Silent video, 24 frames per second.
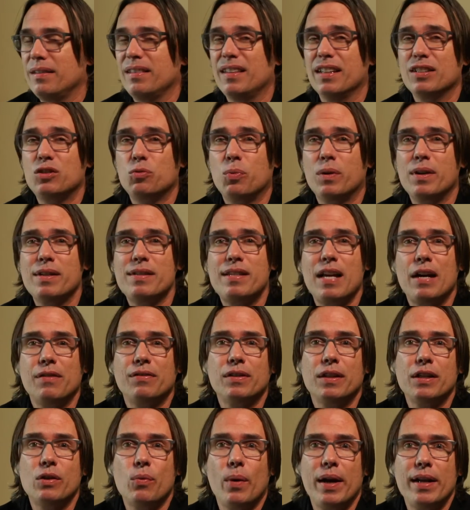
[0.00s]
This one is
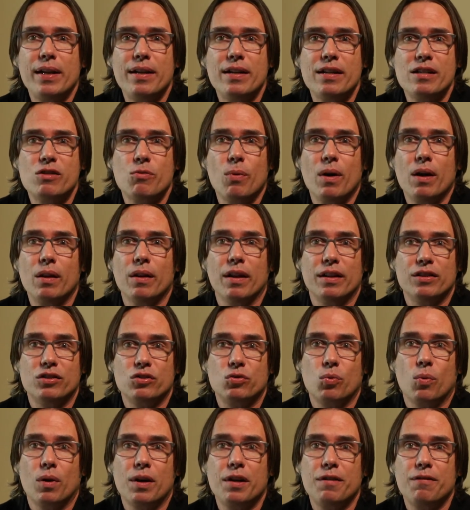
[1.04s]
heavily weighted as well. It's
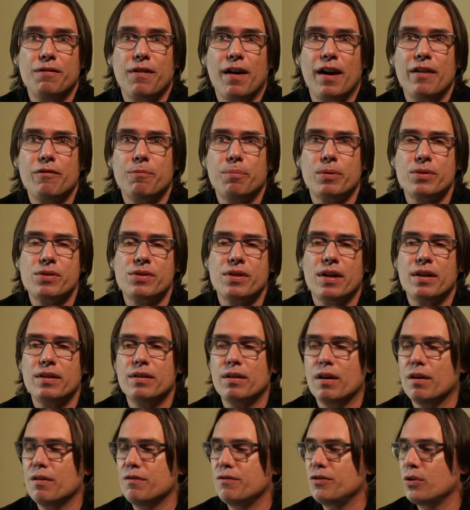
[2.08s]
25%
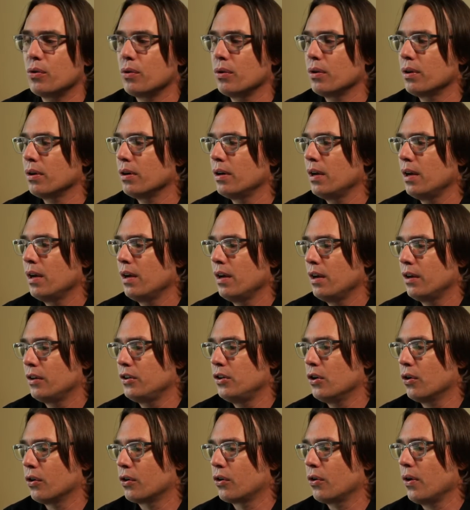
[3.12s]
of
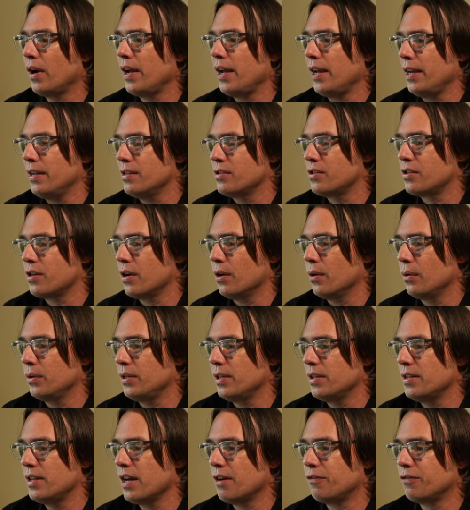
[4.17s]
your grade. So
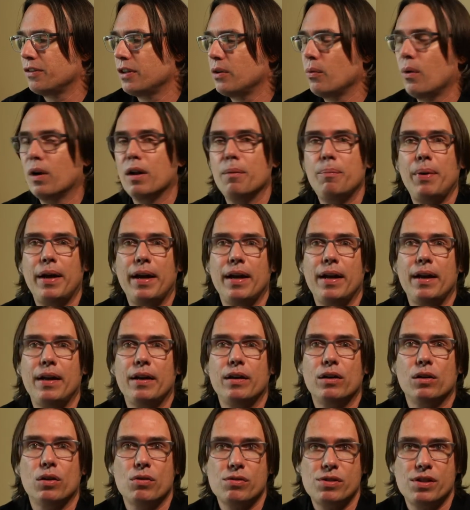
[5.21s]
you definitely want to
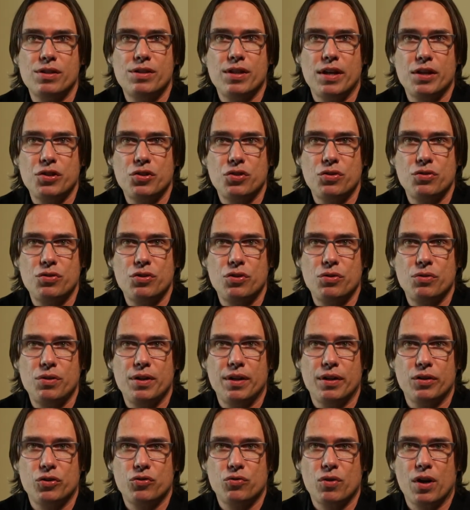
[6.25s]
pay close attention to
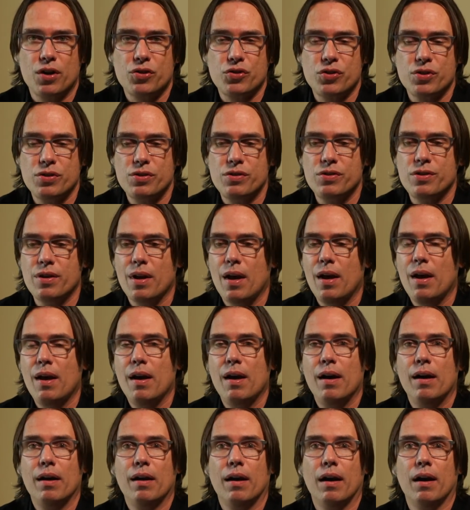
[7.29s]
the instructions.
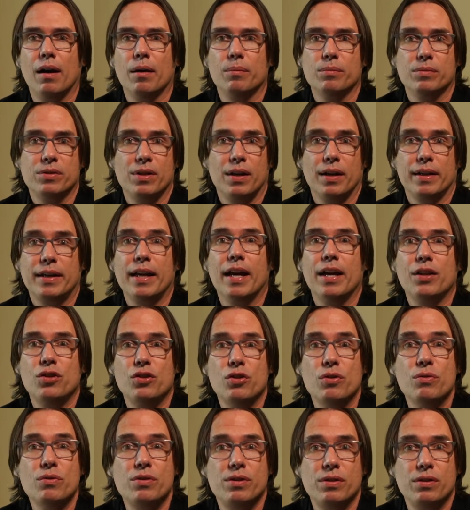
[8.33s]
Again,
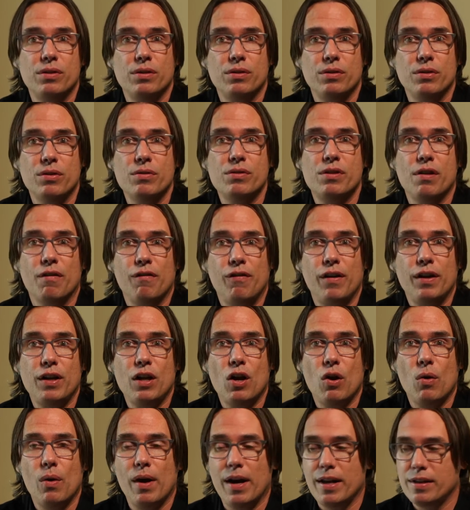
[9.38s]
use the
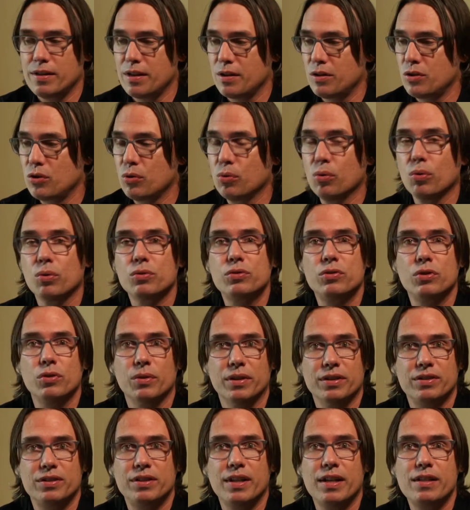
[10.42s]
video as a tool to
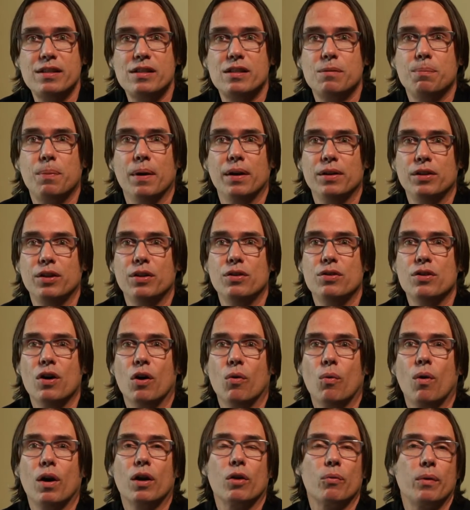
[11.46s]
assist, but you
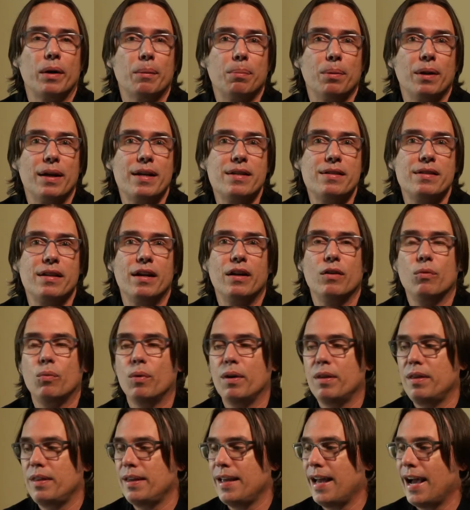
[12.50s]
don't want to replace it
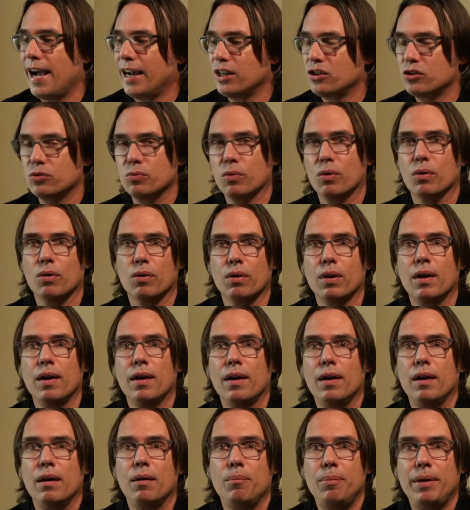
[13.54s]
with the actual
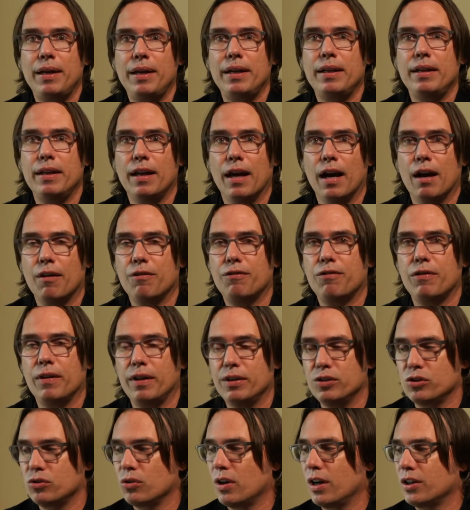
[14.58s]
PDF
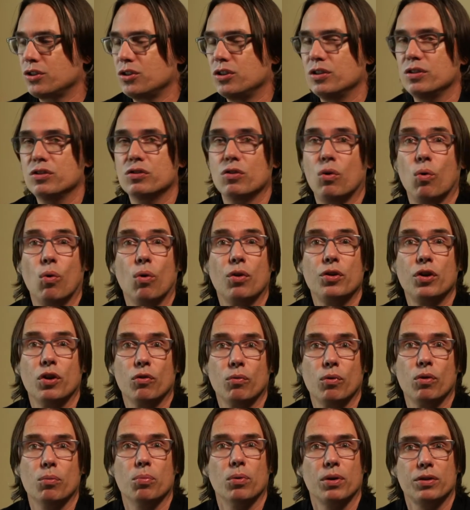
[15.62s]
instructions or your
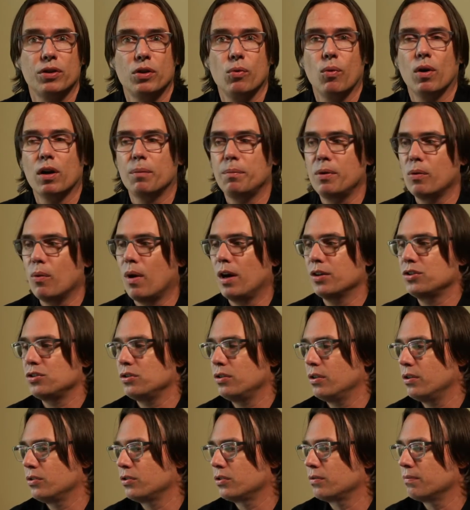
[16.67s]
rubric. You want to be watching
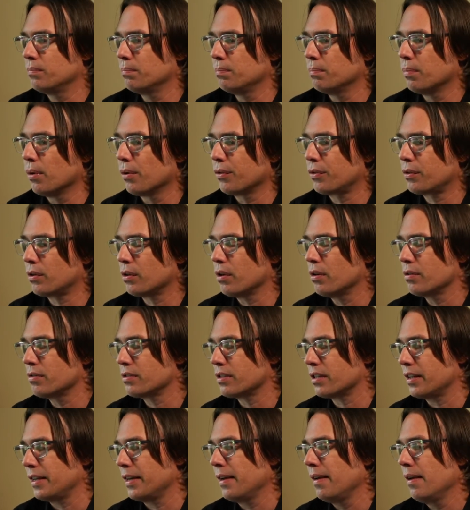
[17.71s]
those both
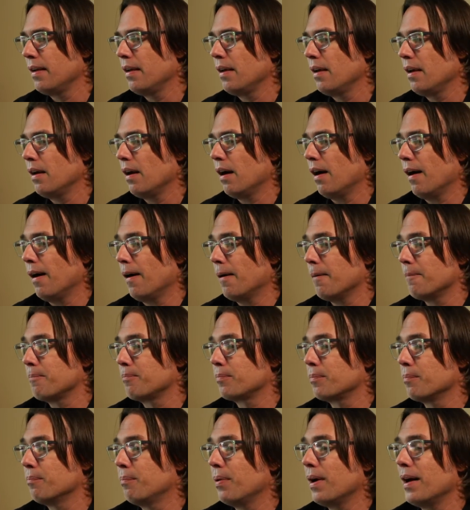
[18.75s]
closely.
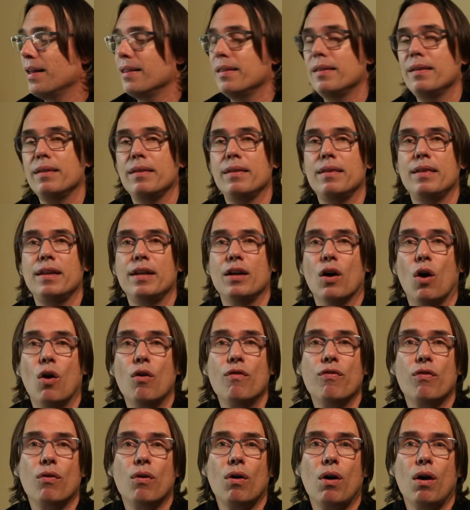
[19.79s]
But the
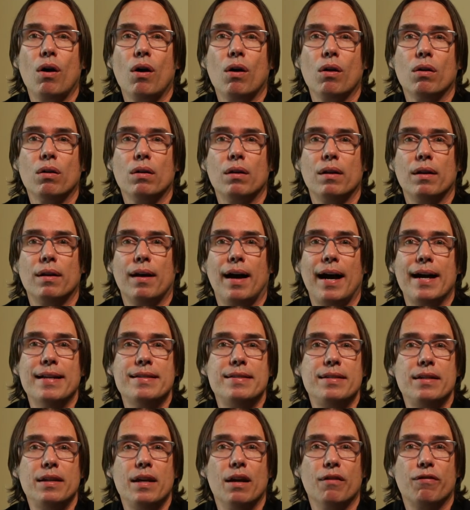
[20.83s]
overall
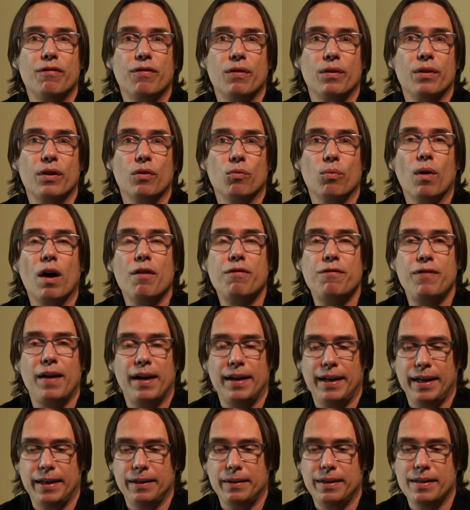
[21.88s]
idea for the rough
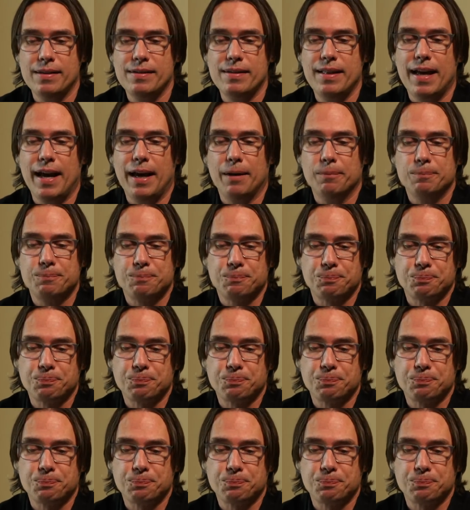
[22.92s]
edit is that